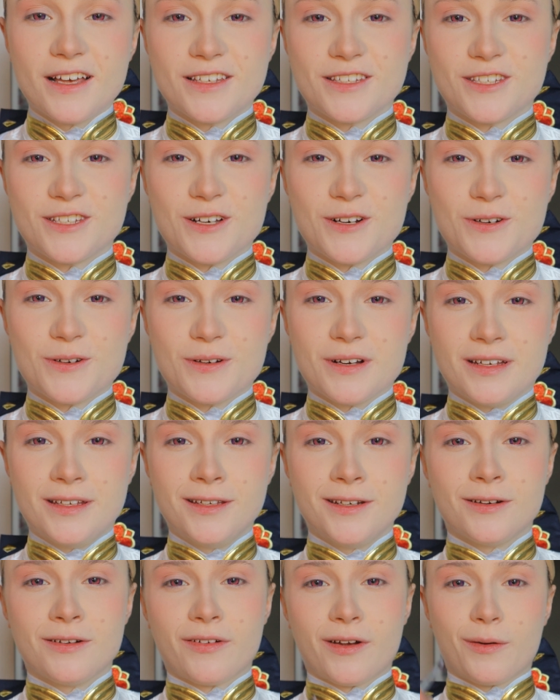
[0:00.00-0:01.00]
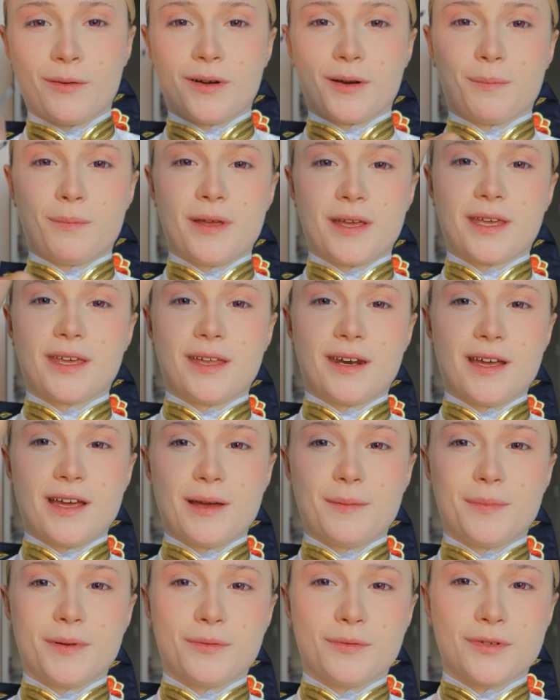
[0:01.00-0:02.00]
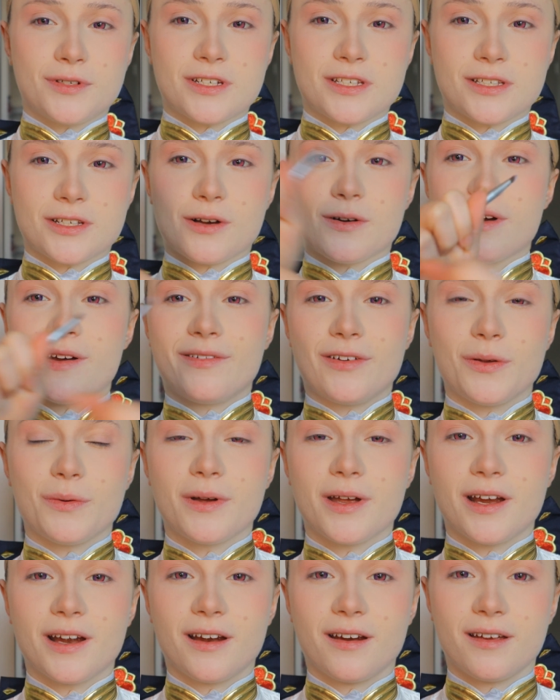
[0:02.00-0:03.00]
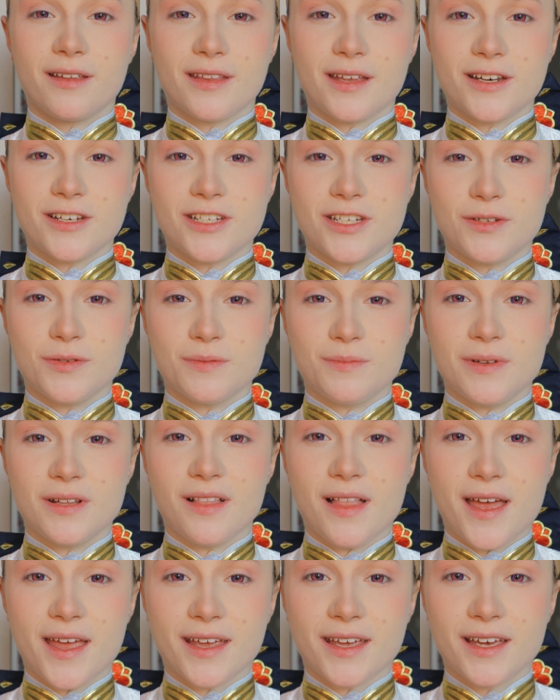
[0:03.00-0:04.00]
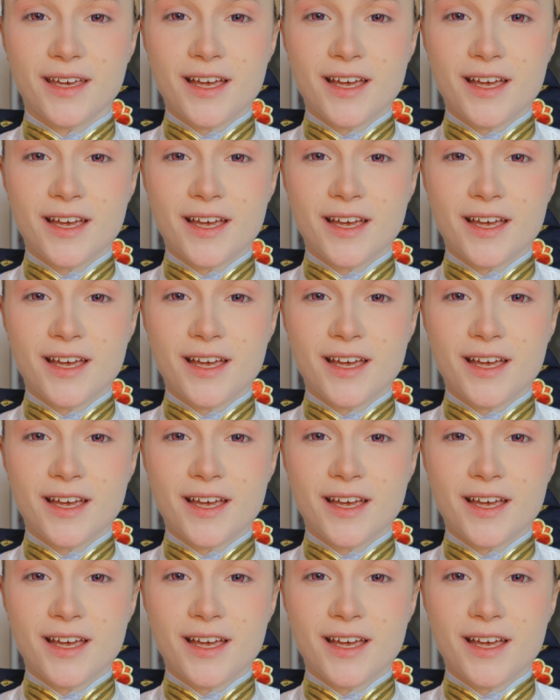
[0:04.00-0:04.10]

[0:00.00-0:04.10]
So, you know, if I were to pick it up, it would just go everywhere, and then she would be like,